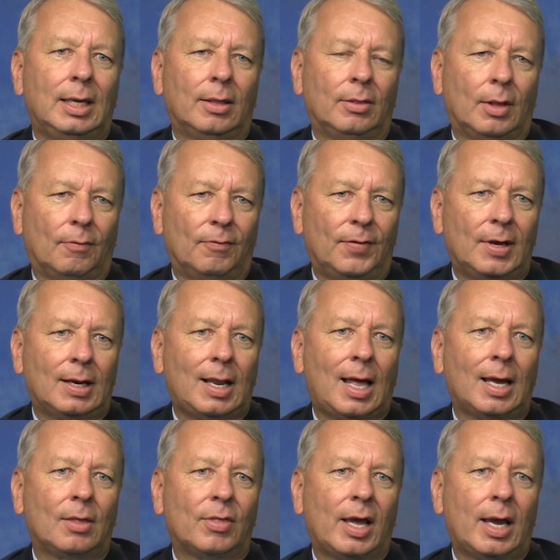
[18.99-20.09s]
In the event
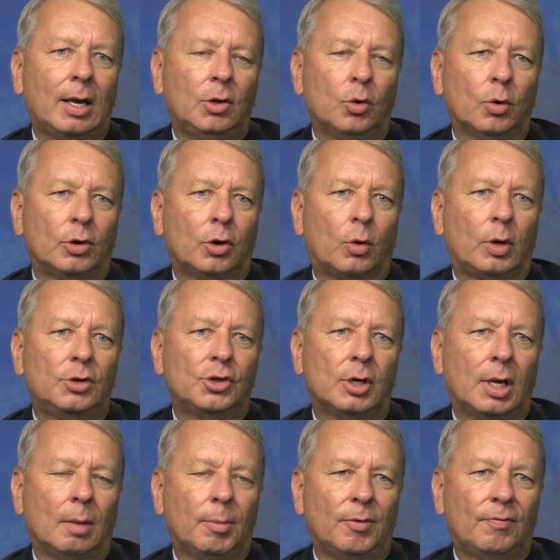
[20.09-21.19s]
like that, your attorney should
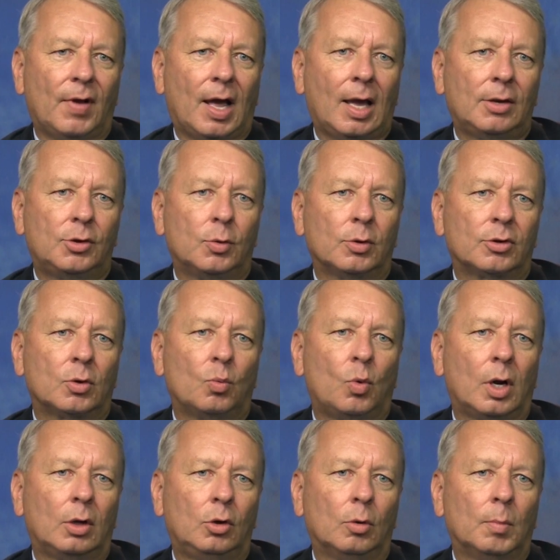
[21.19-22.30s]
help advise you as to
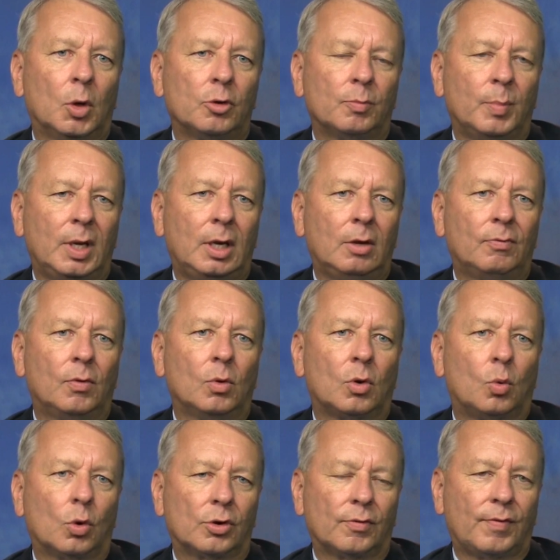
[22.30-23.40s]
what your most meaningful
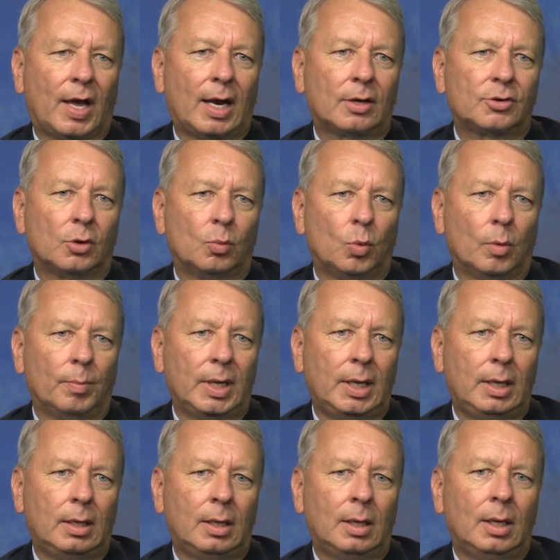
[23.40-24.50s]
course of action will
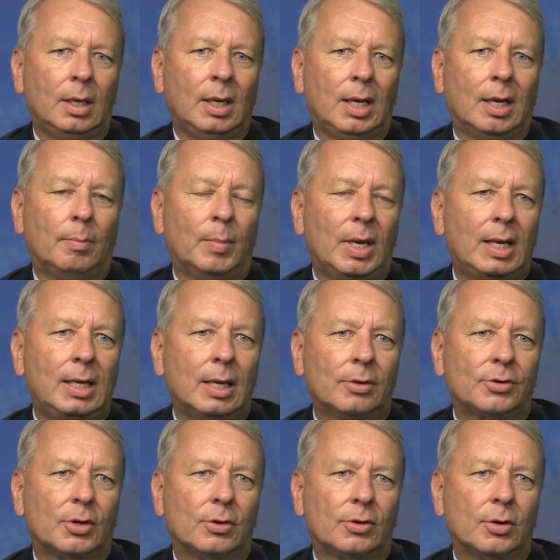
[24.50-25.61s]
be. In many
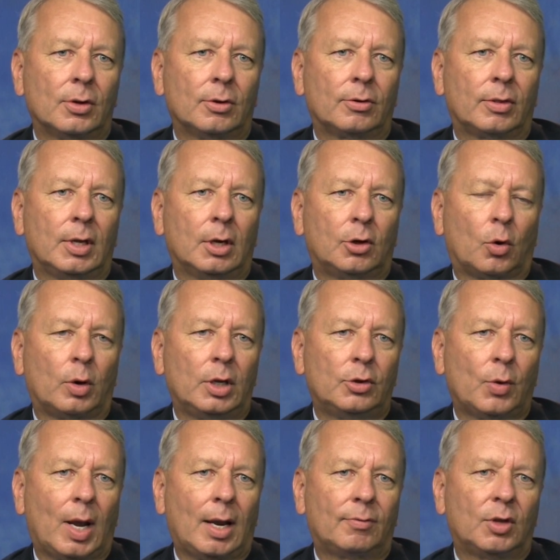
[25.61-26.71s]
instances, the attorney
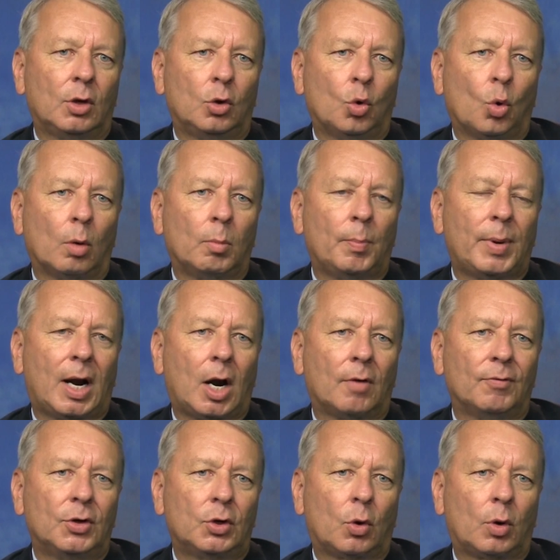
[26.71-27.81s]
drafted durable power
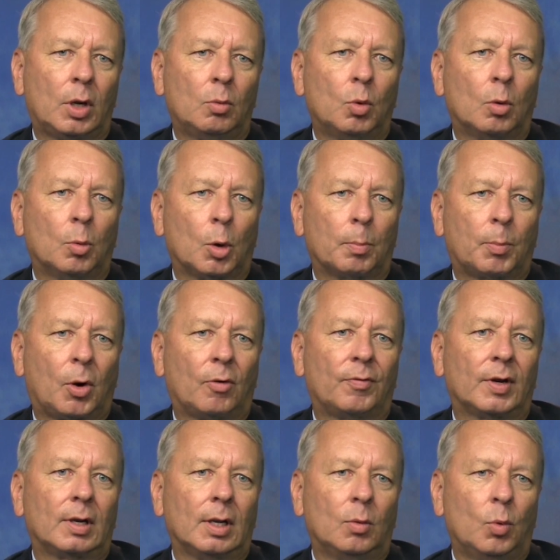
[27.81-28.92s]
of attorney will work
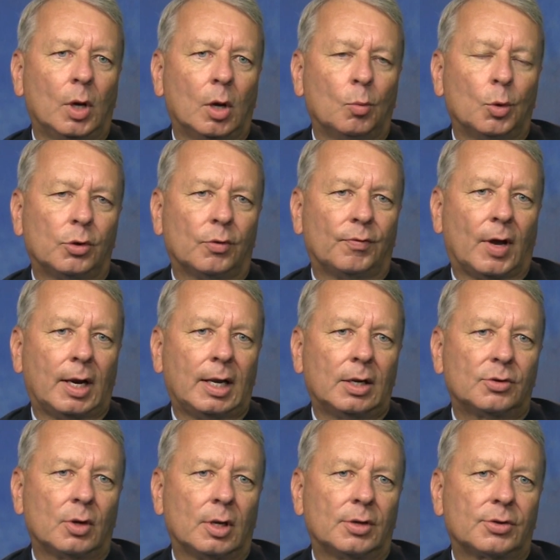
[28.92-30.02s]
perfectly well with your financial